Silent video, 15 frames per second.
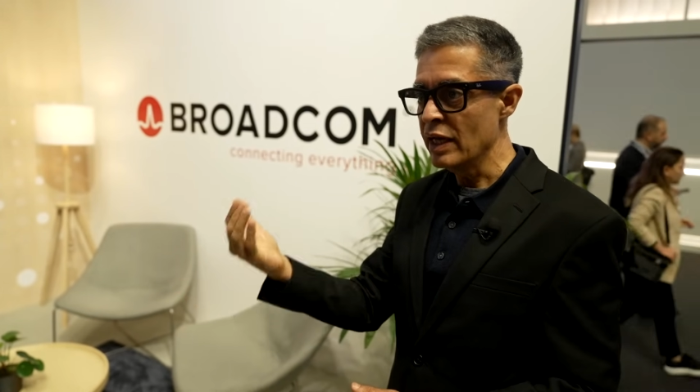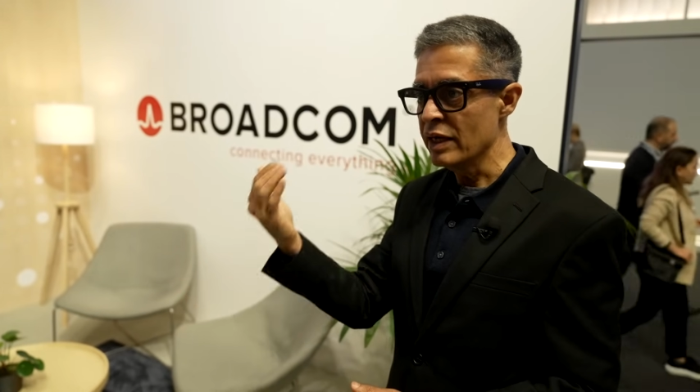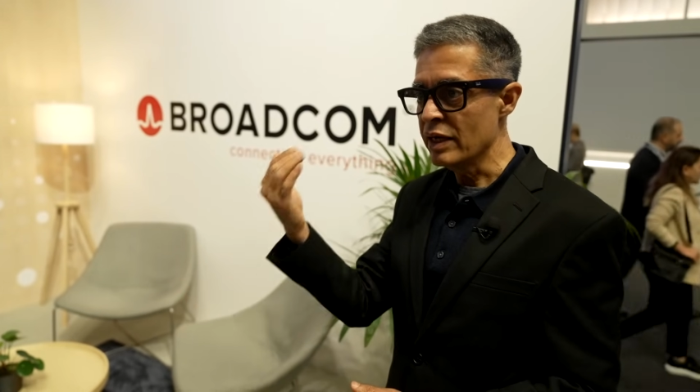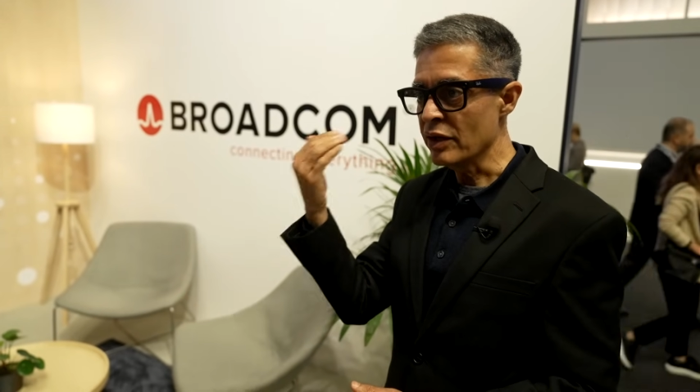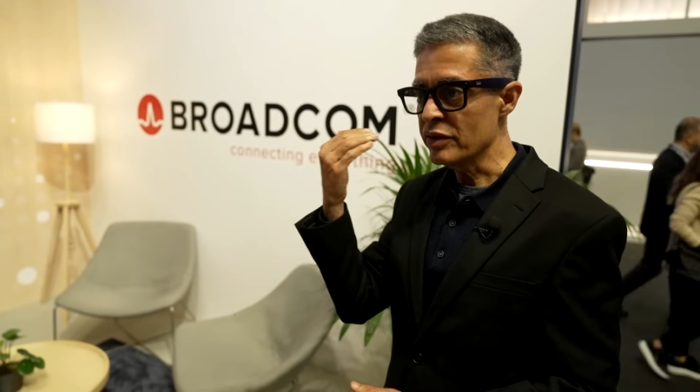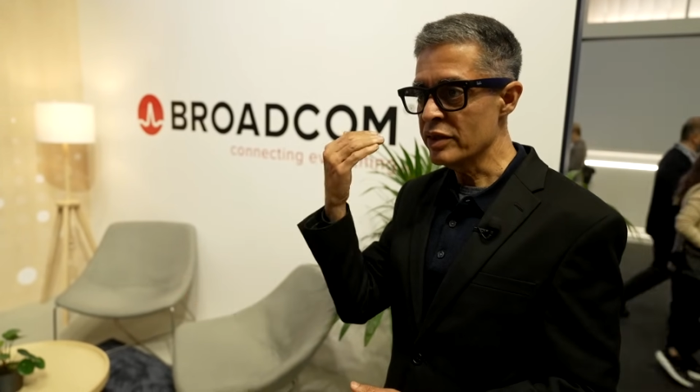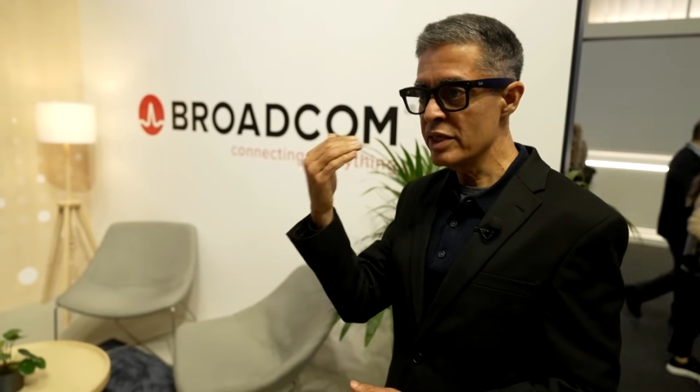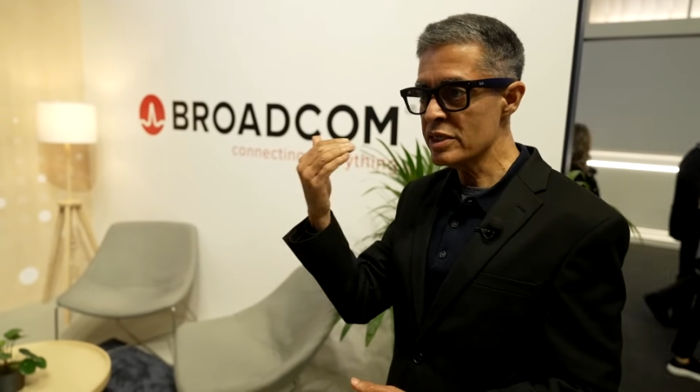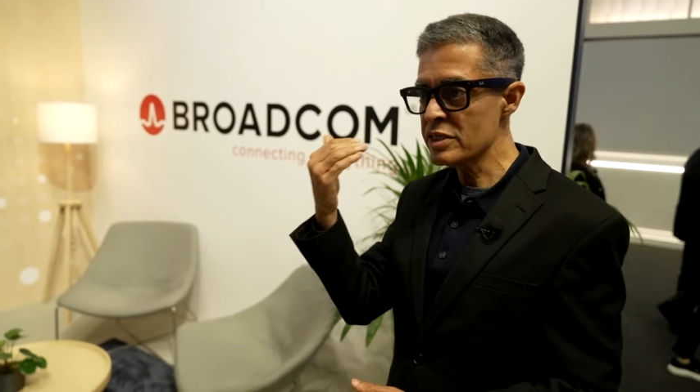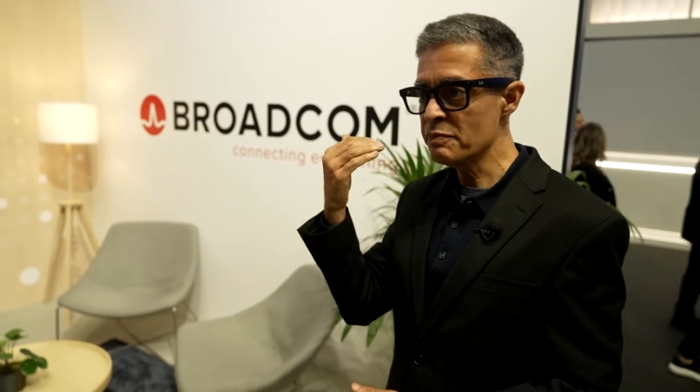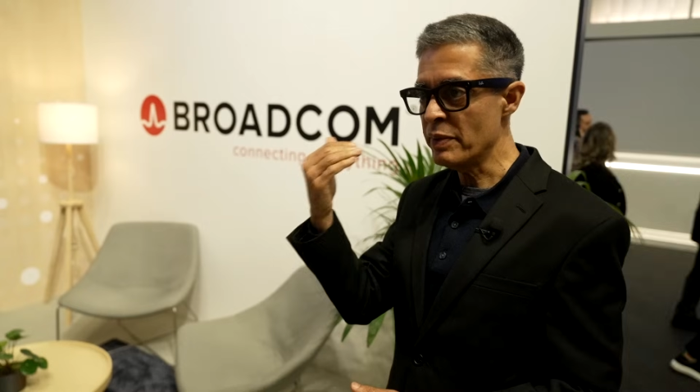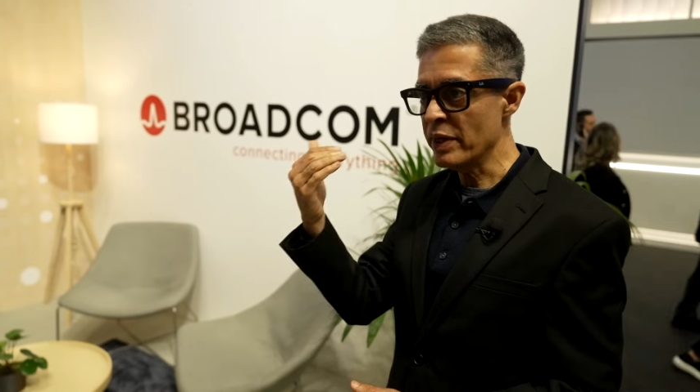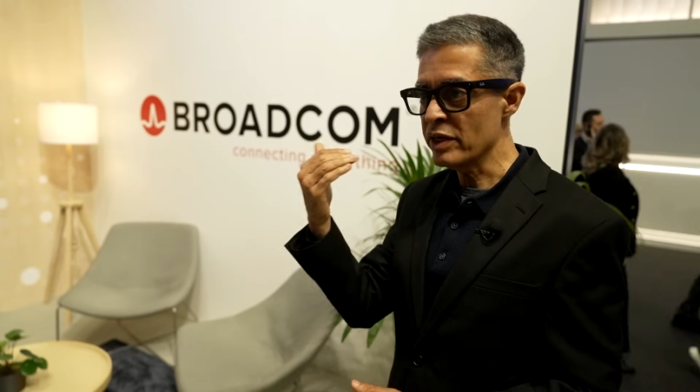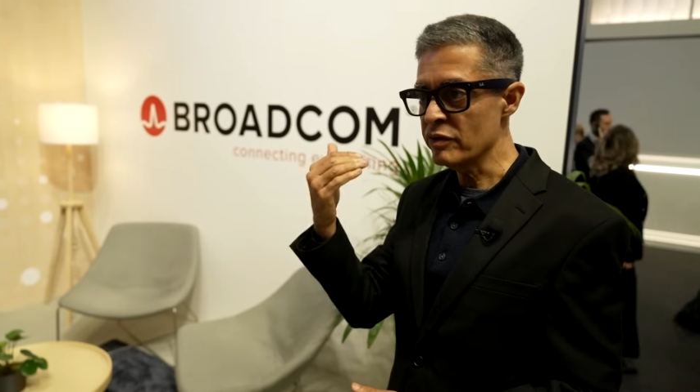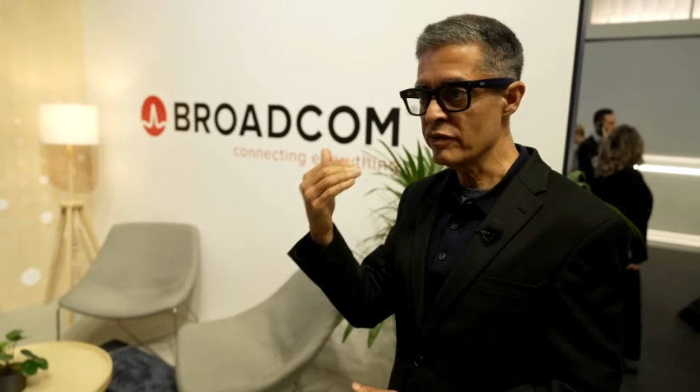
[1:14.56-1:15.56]
Now this
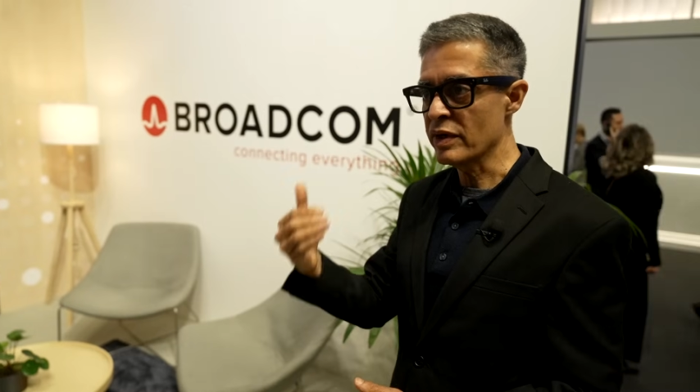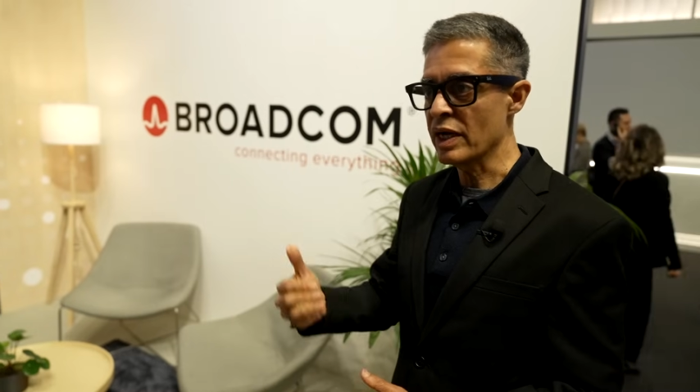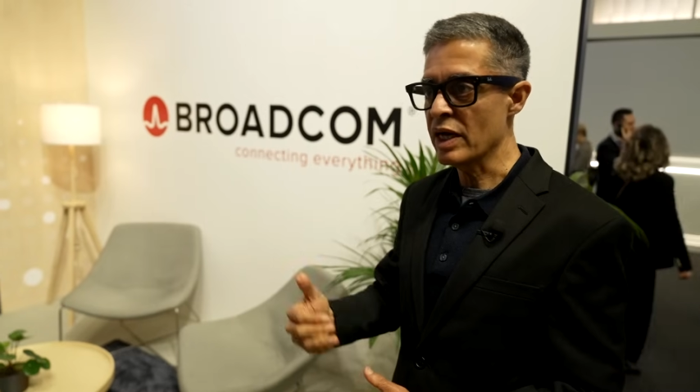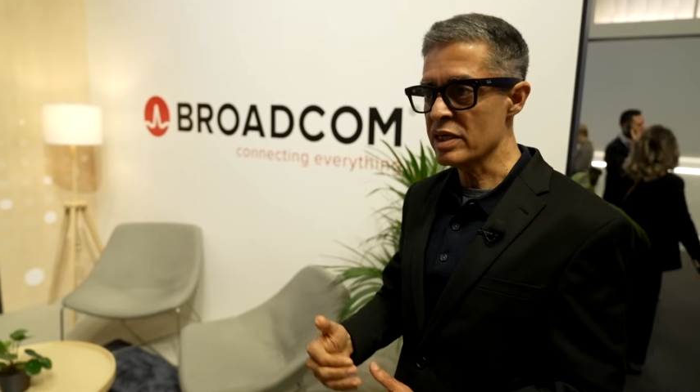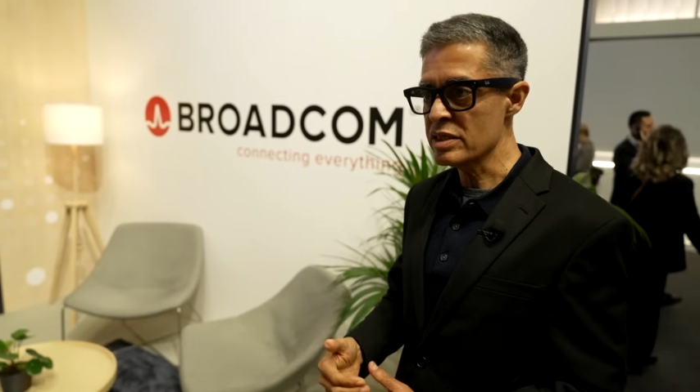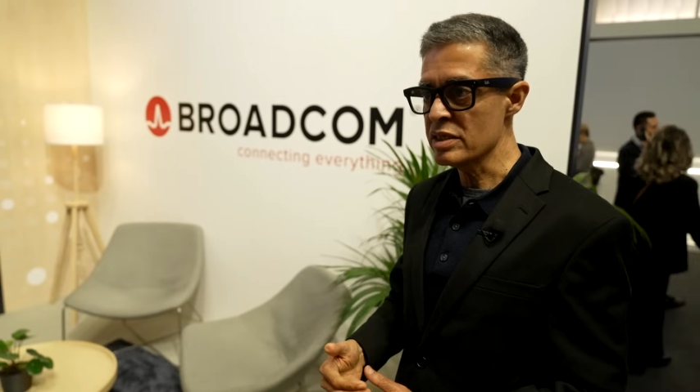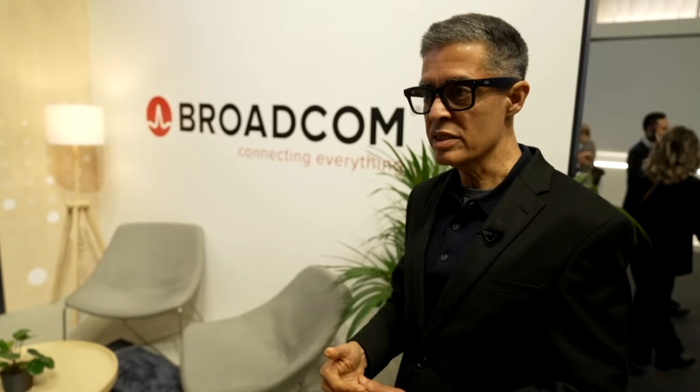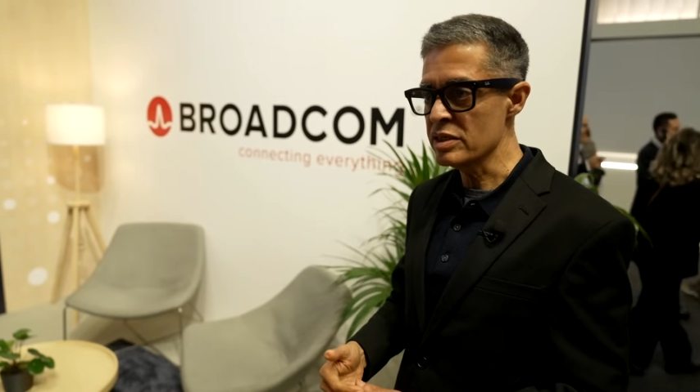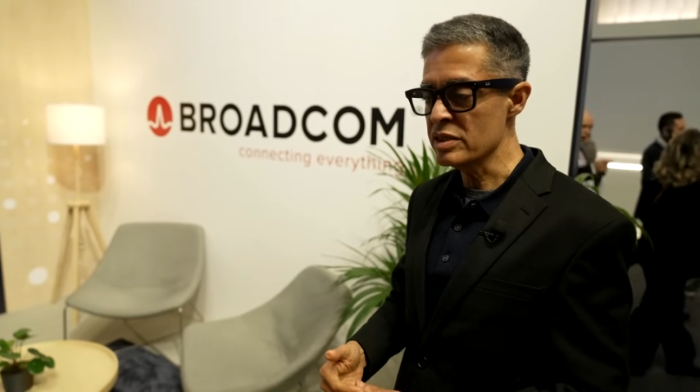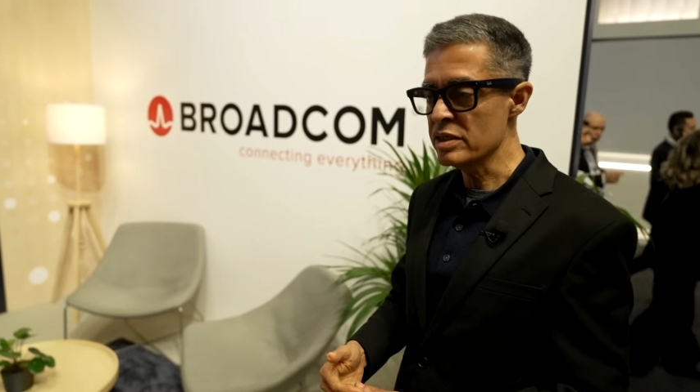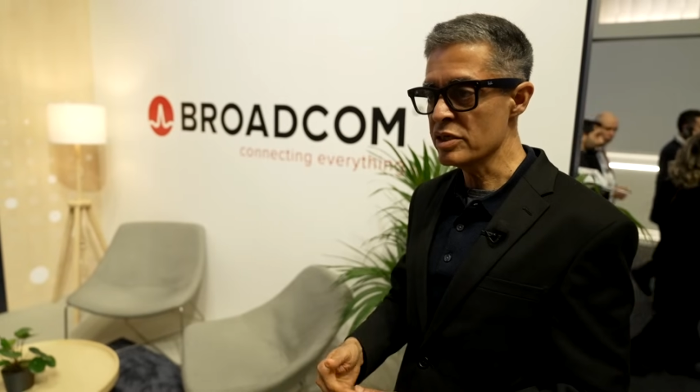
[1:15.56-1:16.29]
pair of glasses,